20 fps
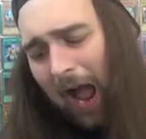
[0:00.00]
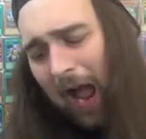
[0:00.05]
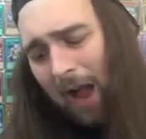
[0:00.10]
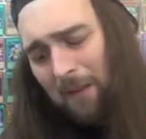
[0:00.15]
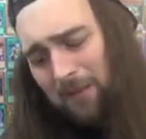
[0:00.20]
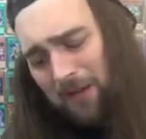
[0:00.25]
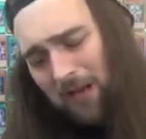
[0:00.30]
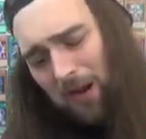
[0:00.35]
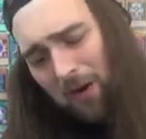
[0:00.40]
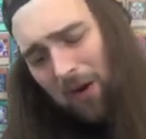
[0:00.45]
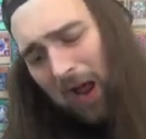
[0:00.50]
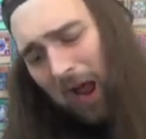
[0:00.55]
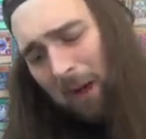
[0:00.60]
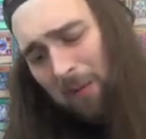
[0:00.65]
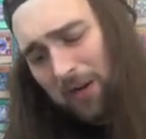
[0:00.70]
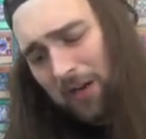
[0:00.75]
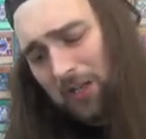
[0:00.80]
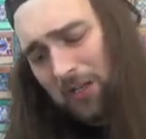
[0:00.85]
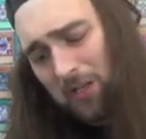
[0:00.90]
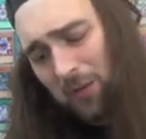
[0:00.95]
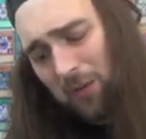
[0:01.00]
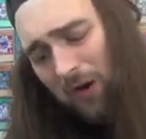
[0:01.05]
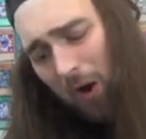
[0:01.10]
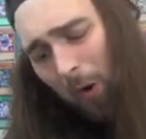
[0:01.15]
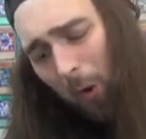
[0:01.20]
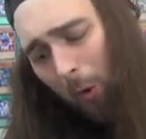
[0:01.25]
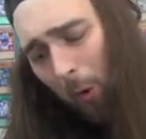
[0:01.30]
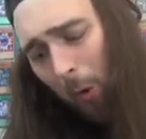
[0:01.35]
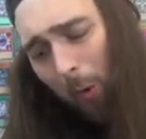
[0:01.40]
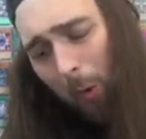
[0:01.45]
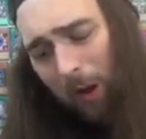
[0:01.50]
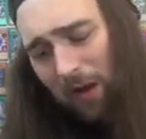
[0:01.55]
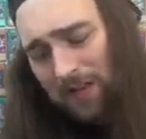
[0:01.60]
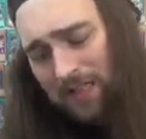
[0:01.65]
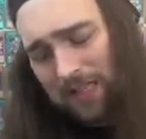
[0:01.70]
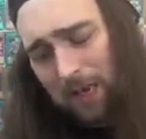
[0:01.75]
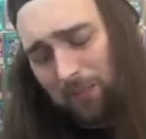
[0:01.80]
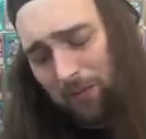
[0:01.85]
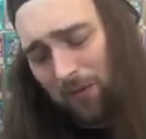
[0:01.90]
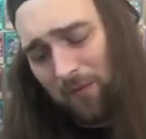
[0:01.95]
I'm, you know, I'm gonna do a whole
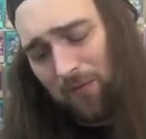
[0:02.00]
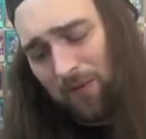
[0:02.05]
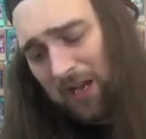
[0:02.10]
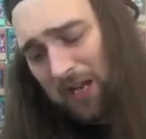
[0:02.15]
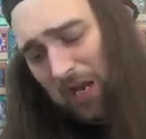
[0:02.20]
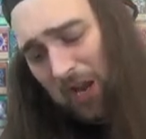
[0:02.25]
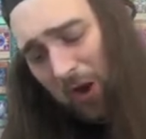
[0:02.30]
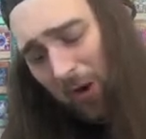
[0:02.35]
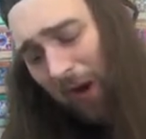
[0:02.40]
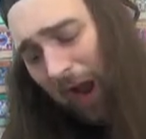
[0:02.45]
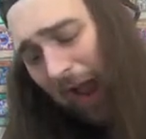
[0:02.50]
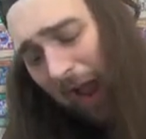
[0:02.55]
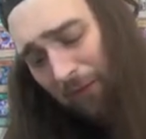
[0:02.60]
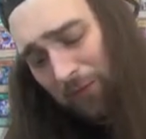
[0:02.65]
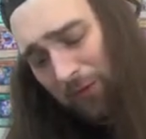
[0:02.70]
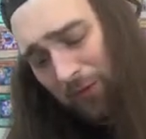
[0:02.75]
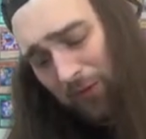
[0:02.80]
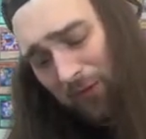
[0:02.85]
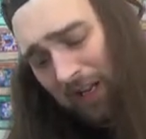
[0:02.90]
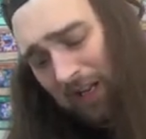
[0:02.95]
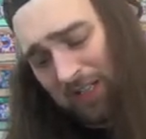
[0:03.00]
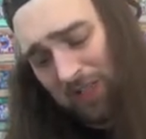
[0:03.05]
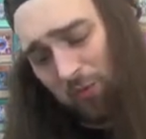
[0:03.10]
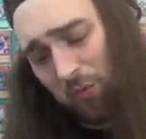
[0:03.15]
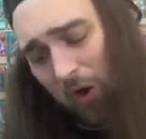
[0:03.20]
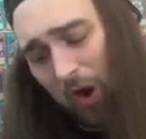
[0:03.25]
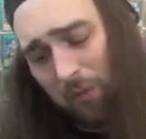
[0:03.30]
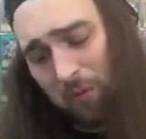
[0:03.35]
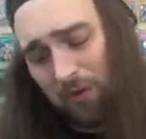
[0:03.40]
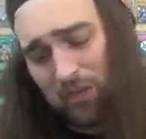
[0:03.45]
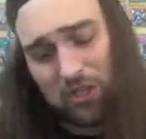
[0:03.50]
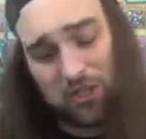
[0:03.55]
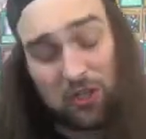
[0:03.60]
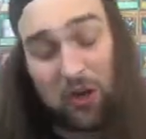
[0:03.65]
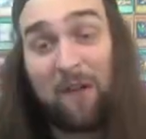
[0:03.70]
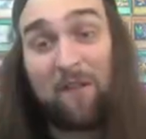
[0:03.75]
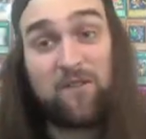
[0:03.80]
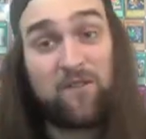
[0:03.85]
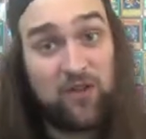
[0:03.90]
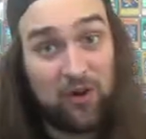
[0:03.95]
separate video after this where I'm gonna
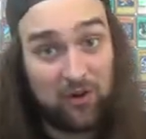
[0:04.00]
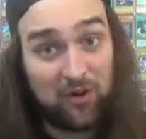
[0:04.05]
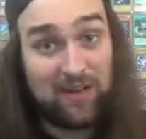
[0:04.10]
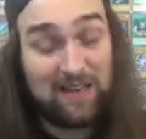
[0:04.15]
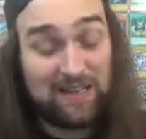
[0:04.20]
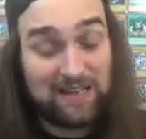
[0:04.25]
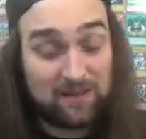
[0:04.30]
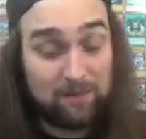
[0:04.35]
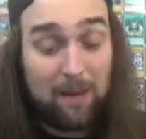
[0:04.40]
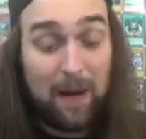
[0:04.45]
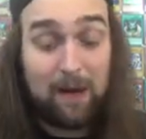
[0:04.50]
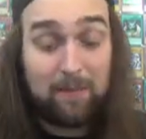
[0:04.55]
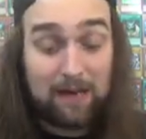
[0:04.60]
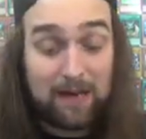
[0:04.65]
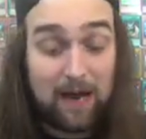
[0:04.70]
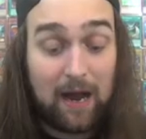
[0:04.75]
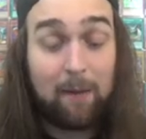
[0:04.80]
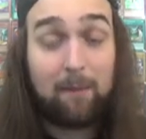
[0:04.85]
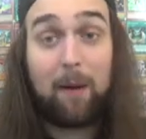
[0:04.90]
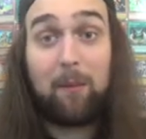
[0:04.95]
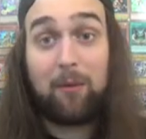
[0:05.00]
start filling this baby up.